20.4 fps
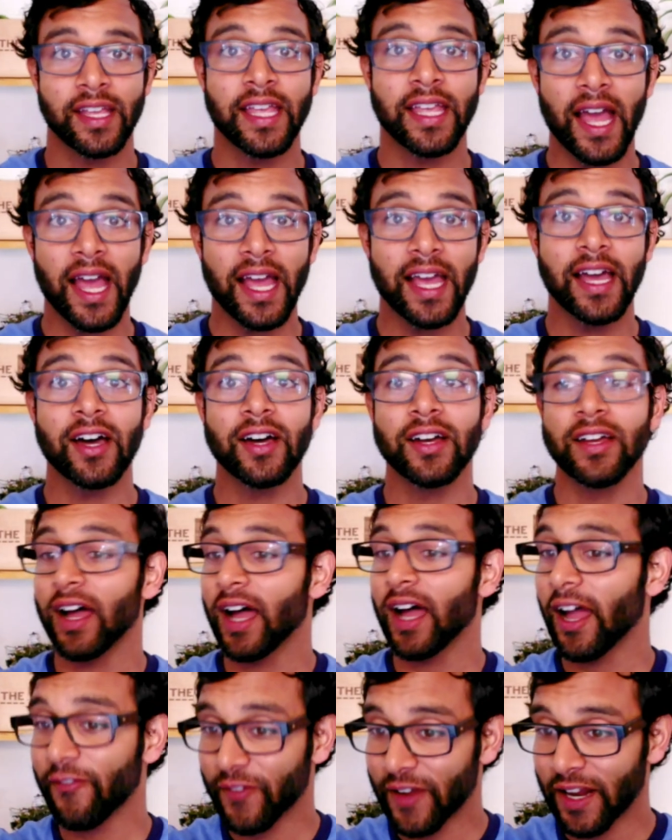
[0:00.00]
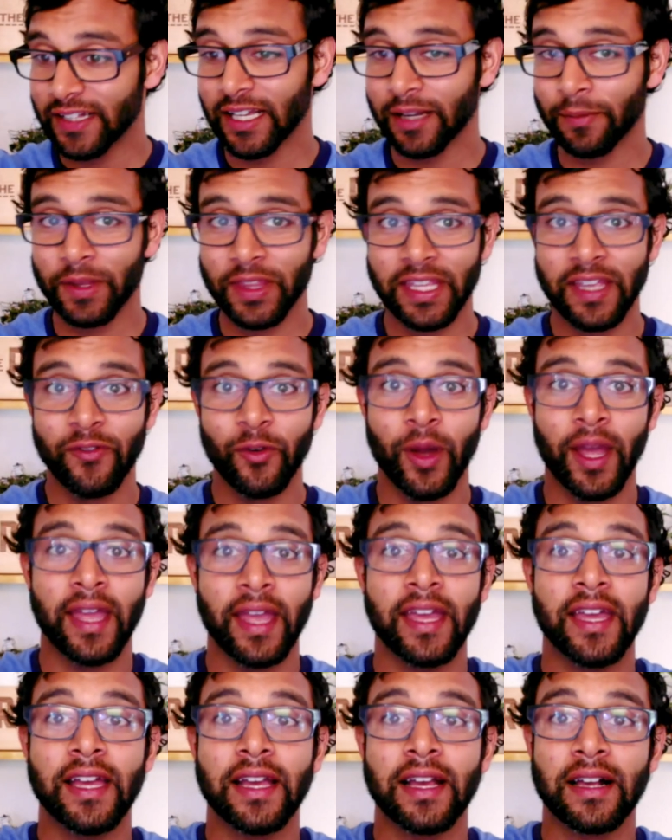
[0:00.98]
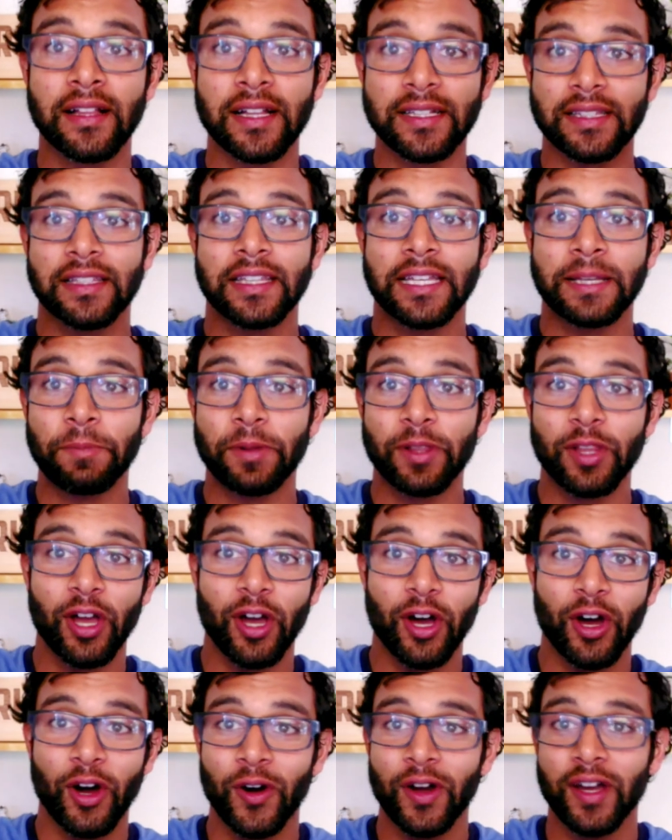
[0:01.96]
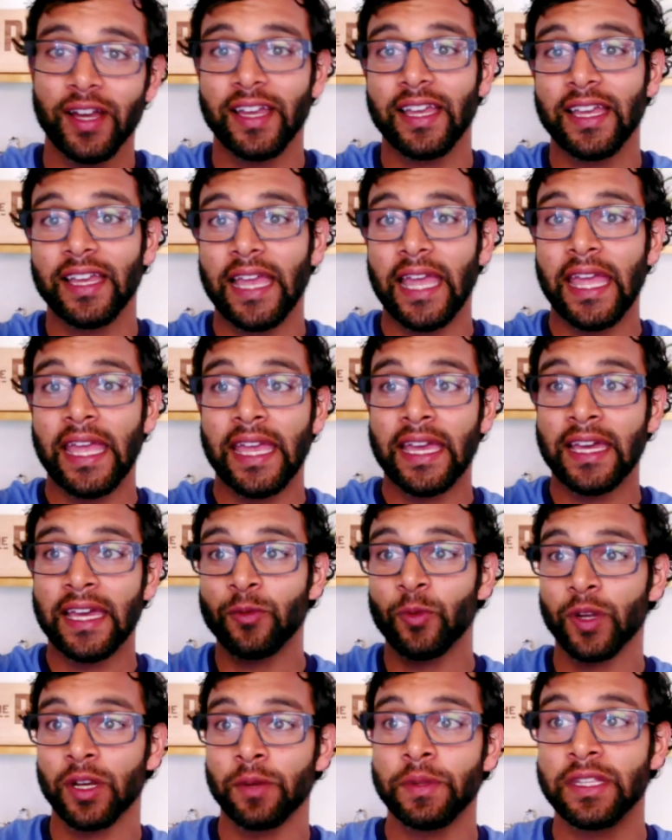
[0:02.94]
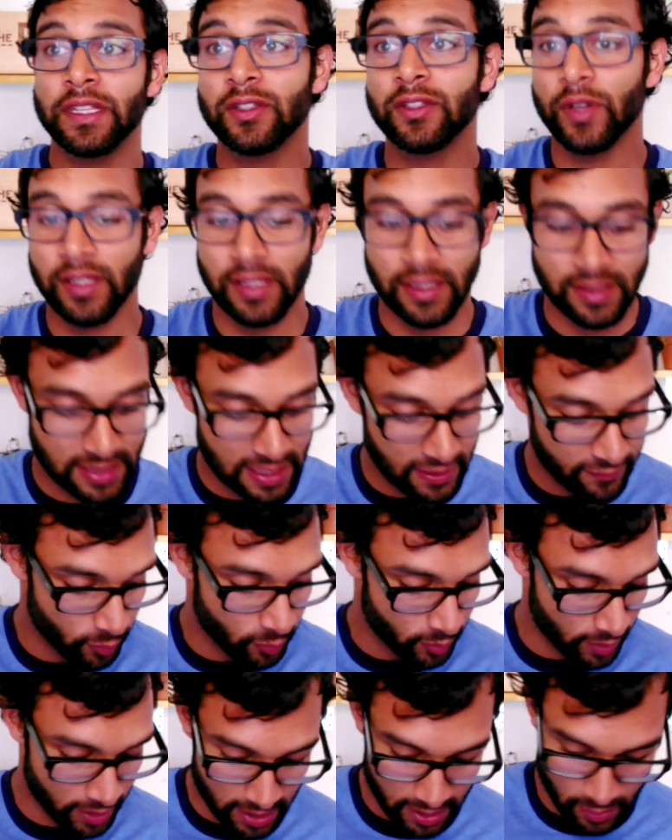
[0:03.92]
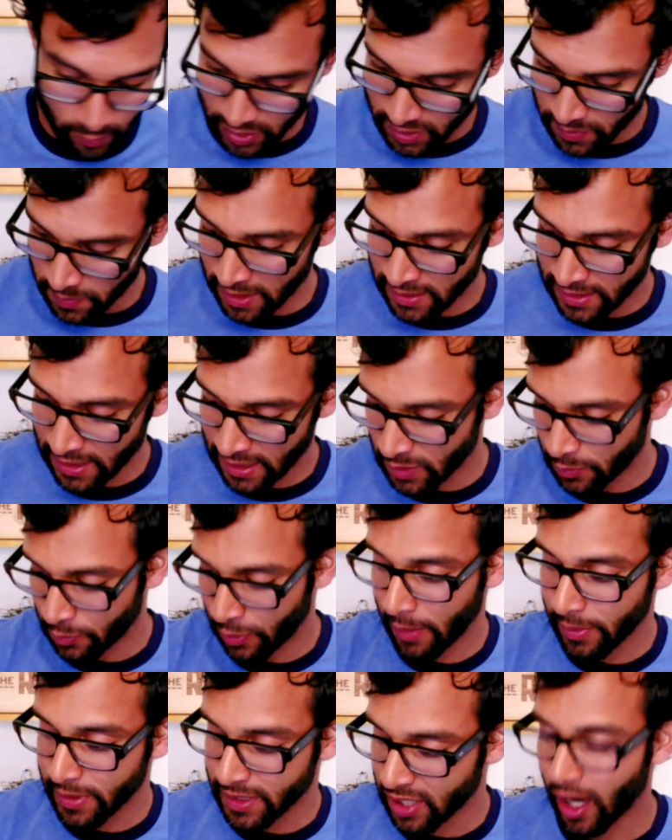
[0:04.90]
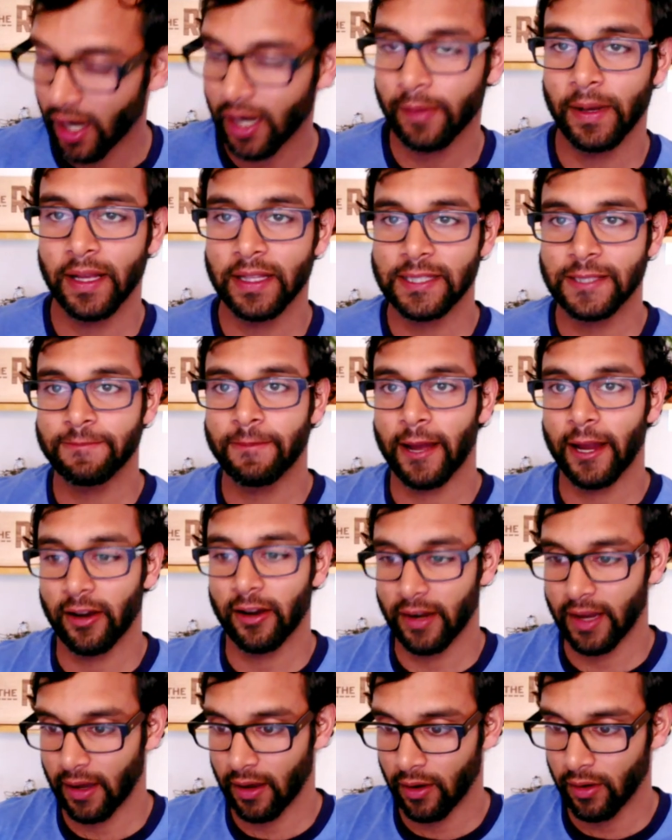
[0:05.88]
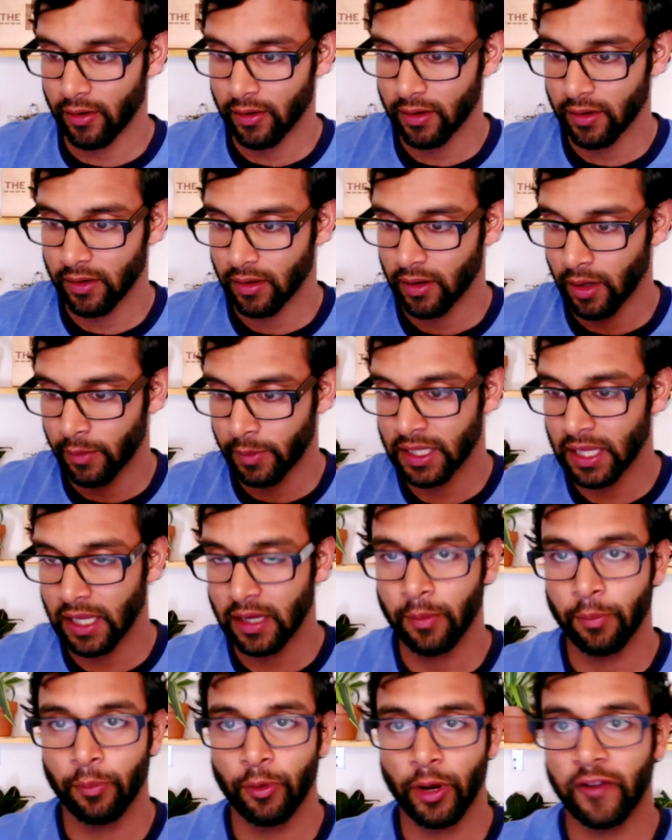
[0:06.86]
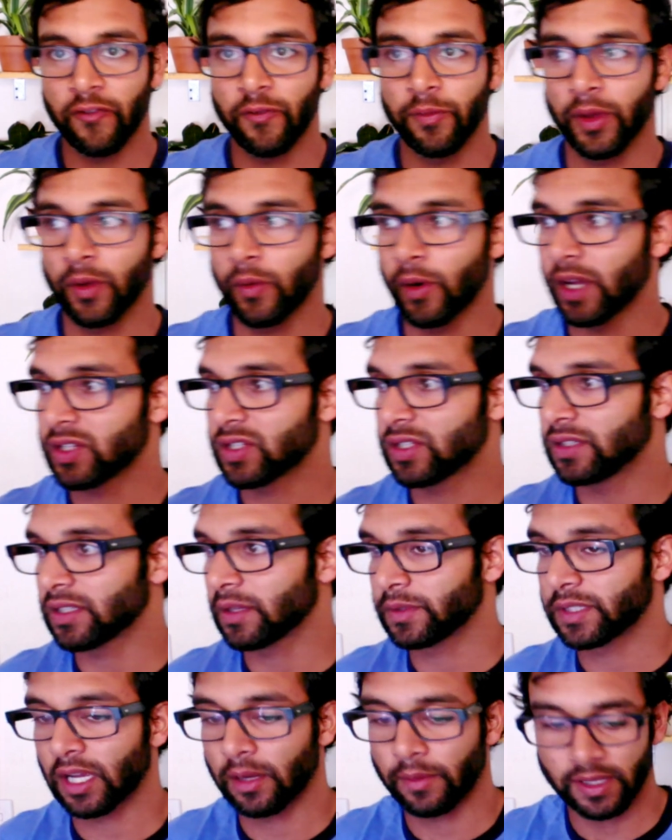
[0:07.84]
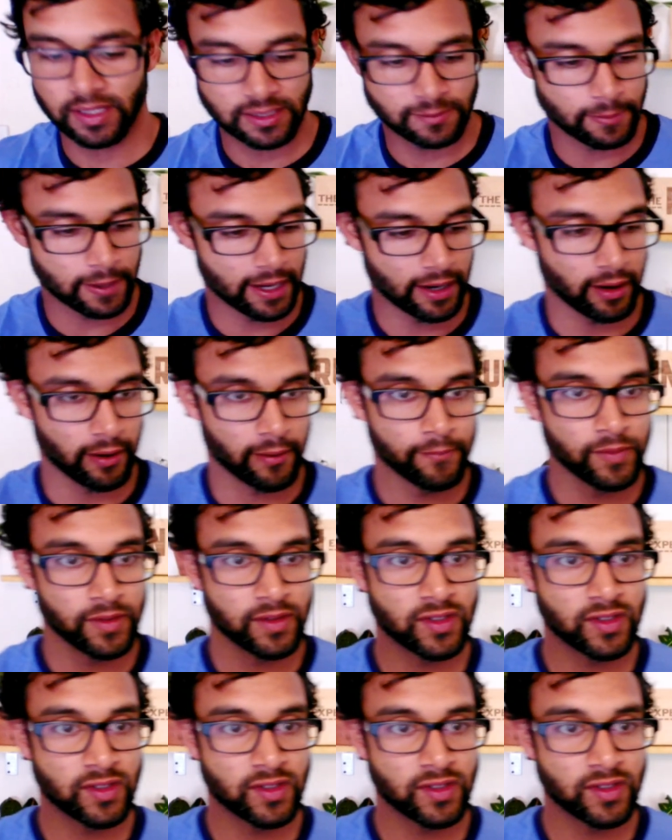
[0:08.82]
Gaia, I forgot to talk about the giveaway. Click the link below, and we're going to be doing this giveaway, which means I should probably talk about Spire now. I'm going to take a break from the questions. I'm going to talk about Spire.